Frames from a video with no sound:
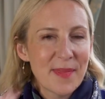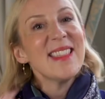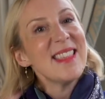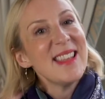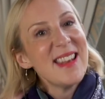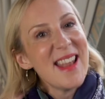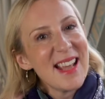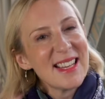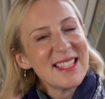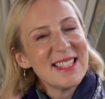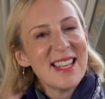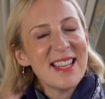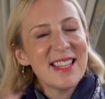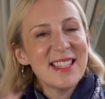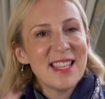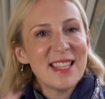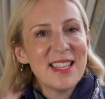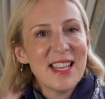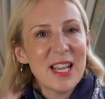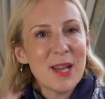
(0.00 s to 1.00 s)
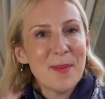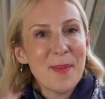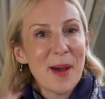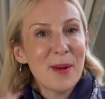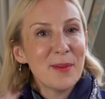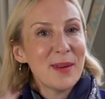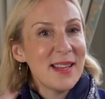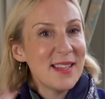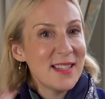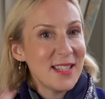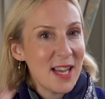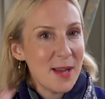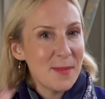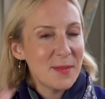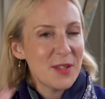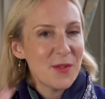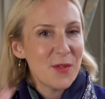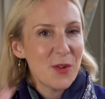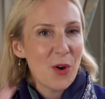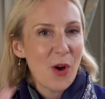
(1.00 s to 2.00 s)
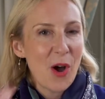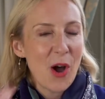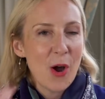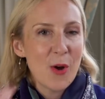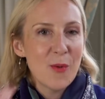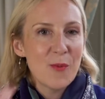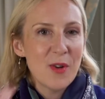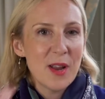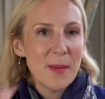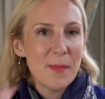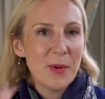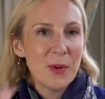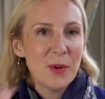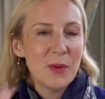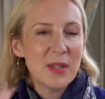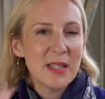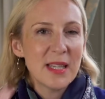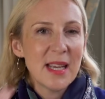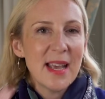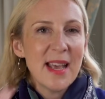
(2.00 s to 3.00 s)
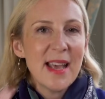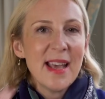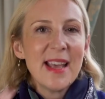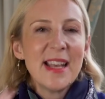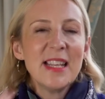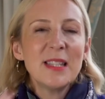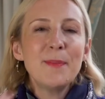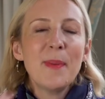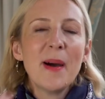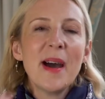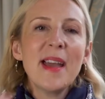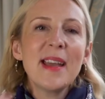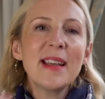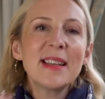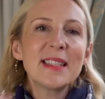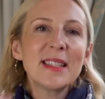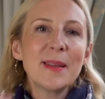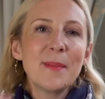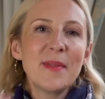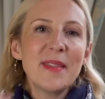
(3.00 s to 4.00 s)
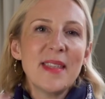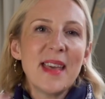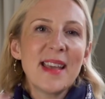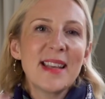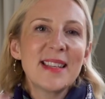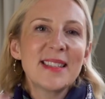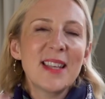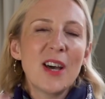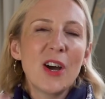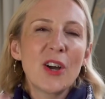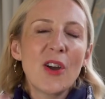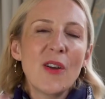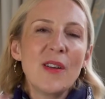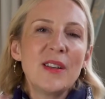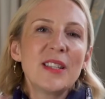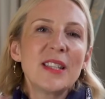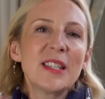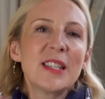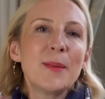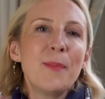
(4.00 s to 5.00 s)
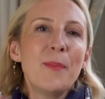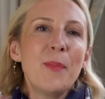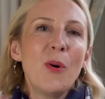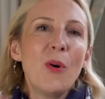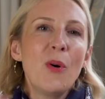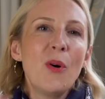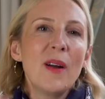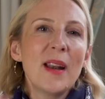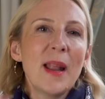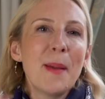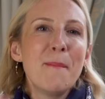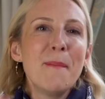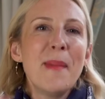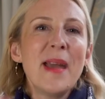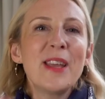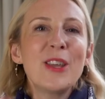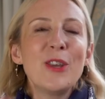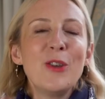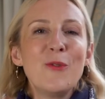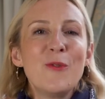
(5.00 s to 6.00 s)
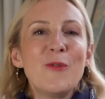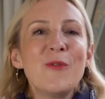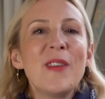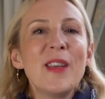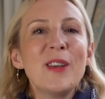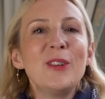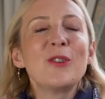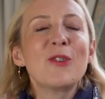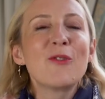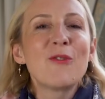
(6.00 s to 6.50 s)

The next thing to think about in terms of your home reboot is buying some things that are going to support and make you feel